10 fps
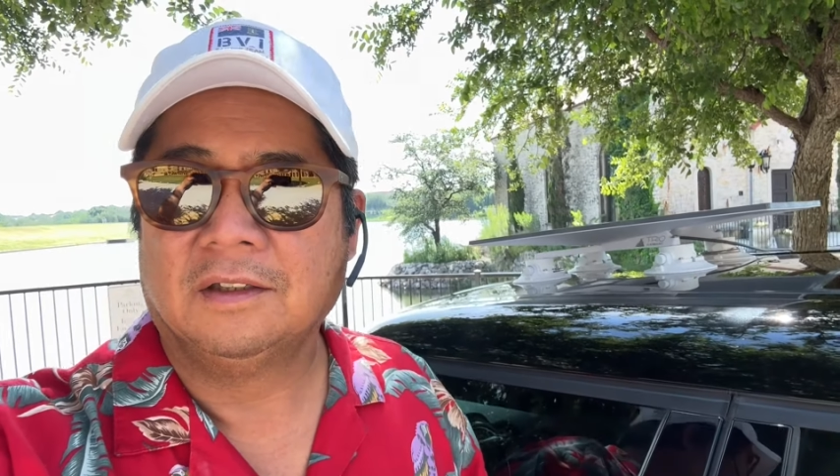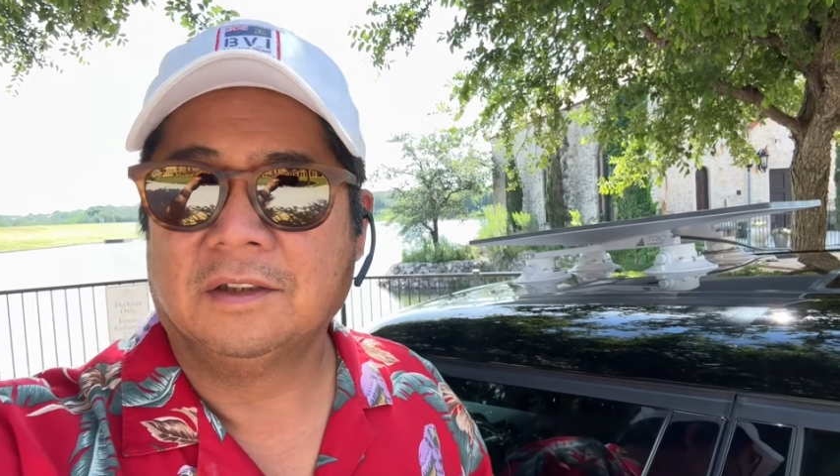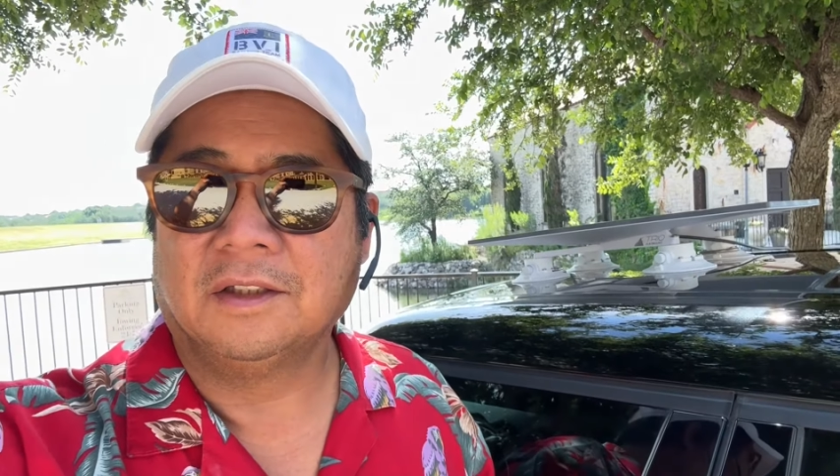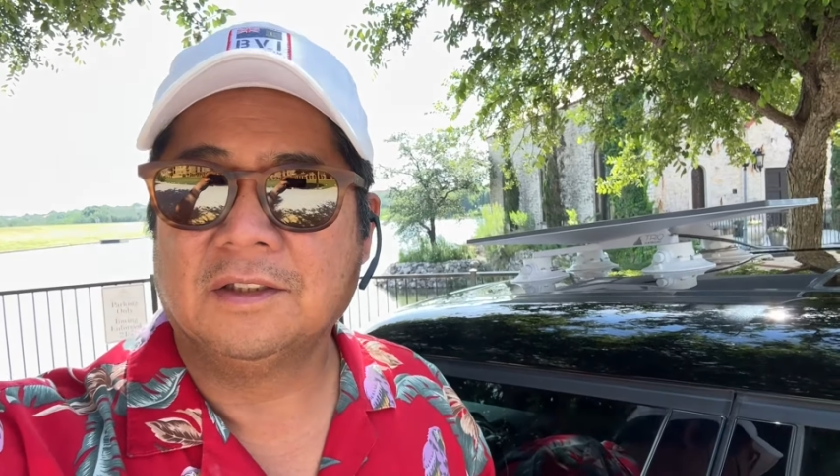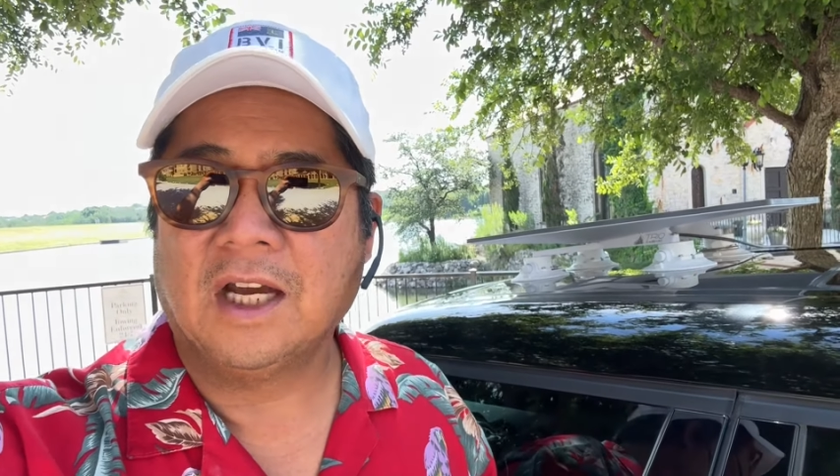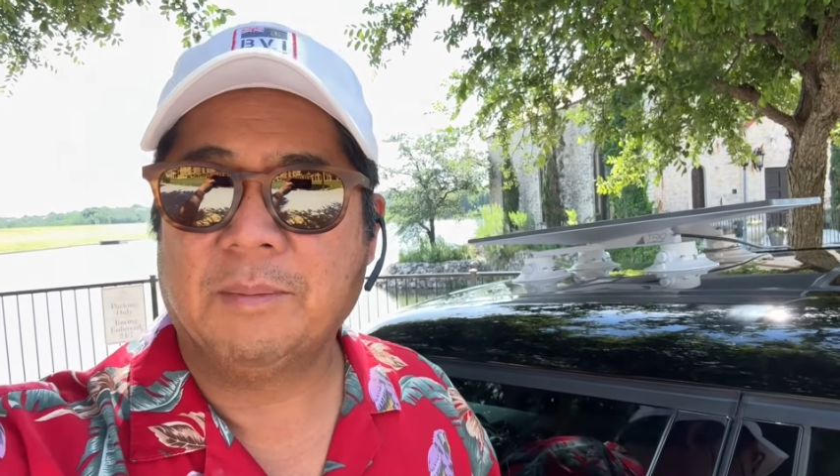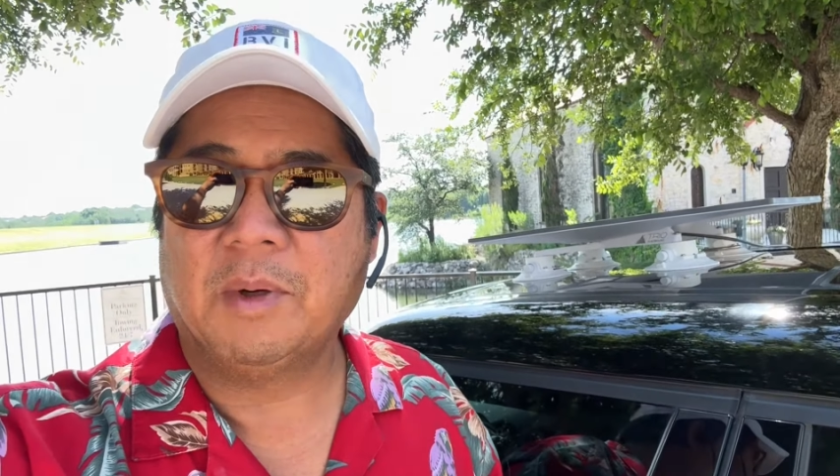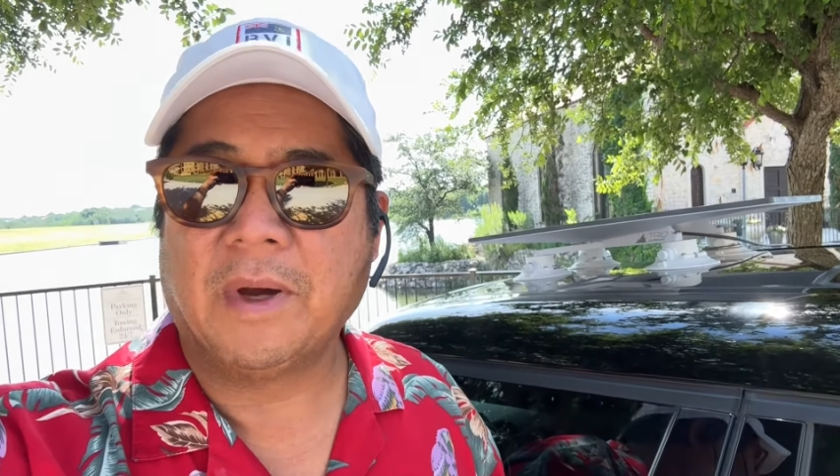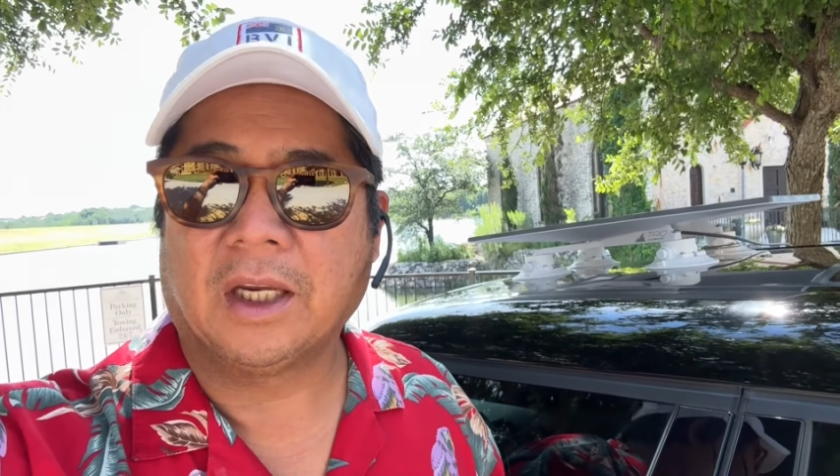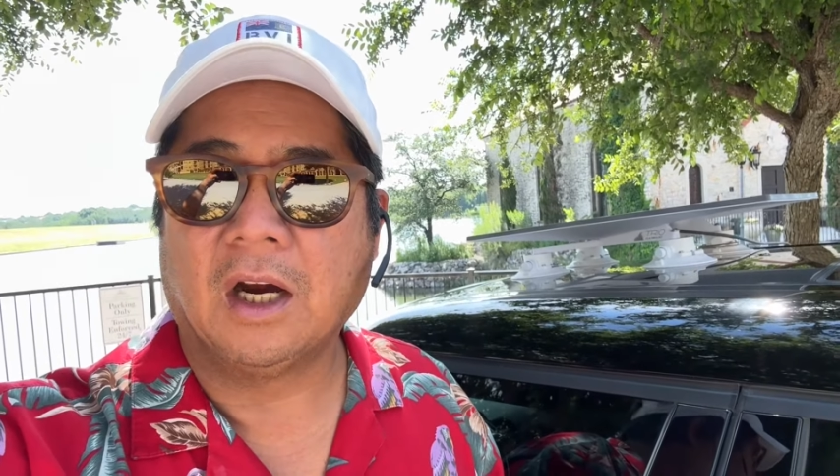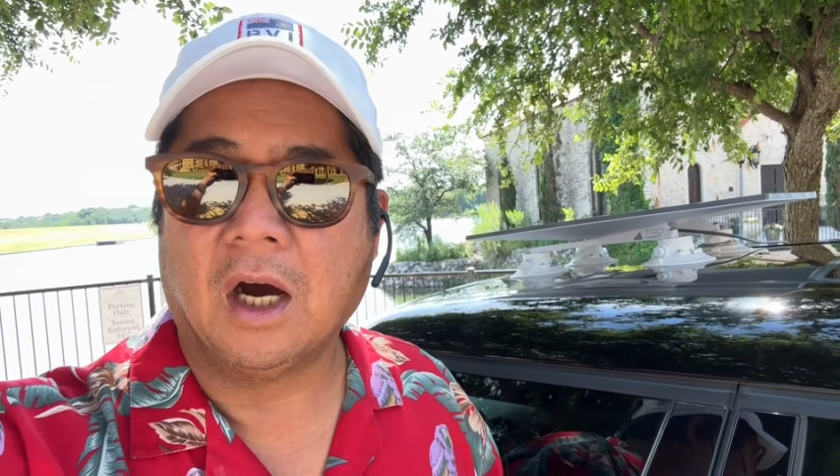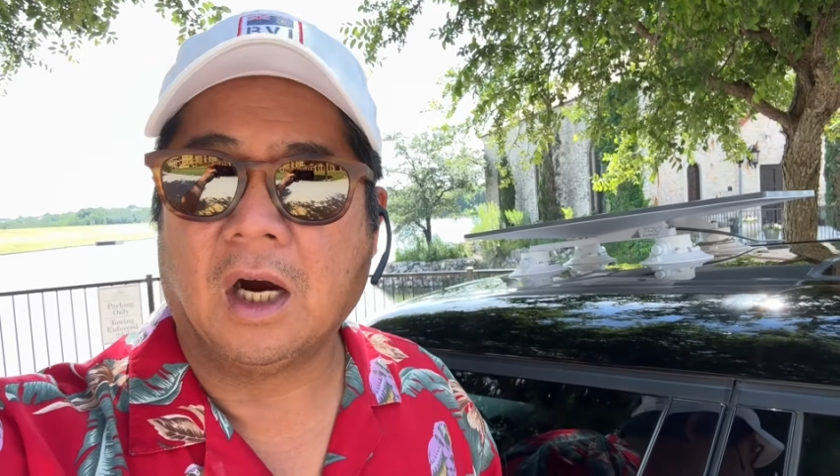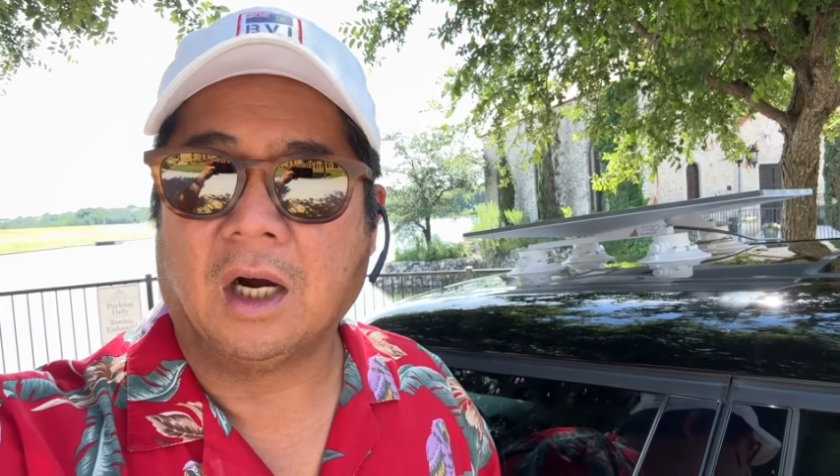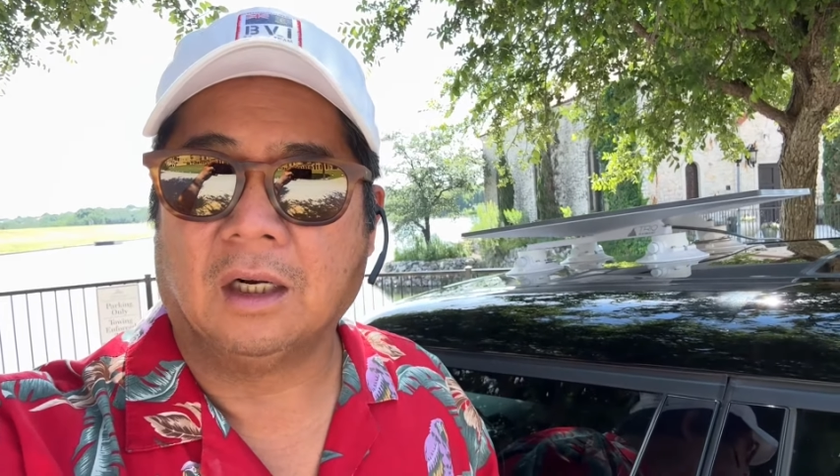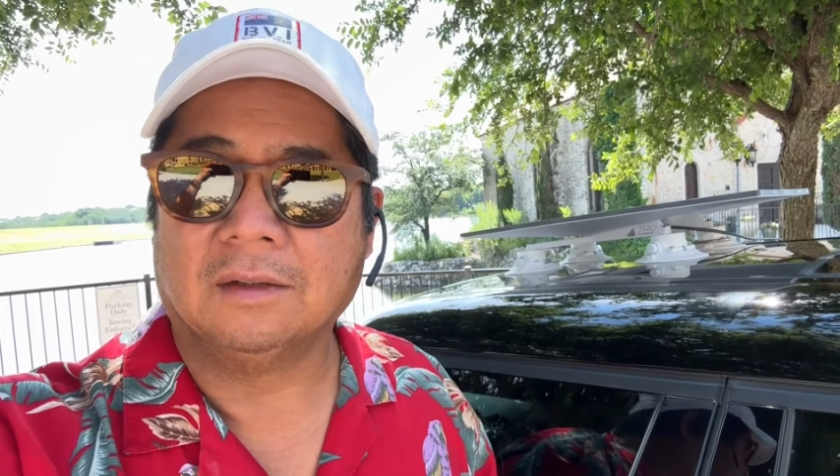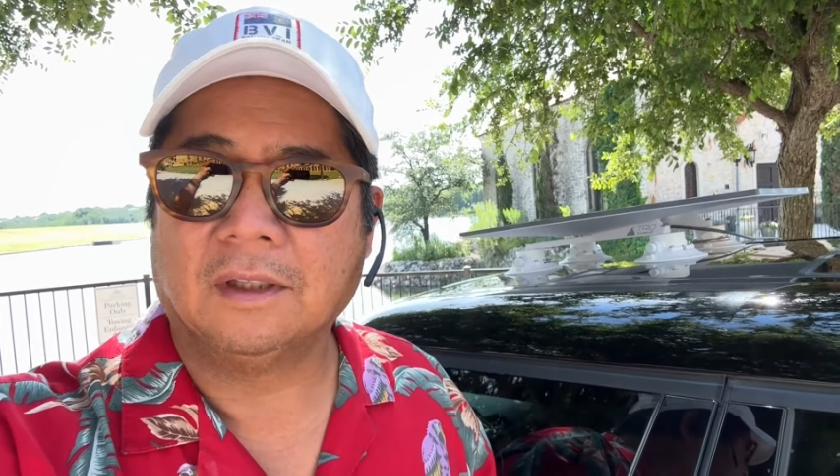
to the top of my car.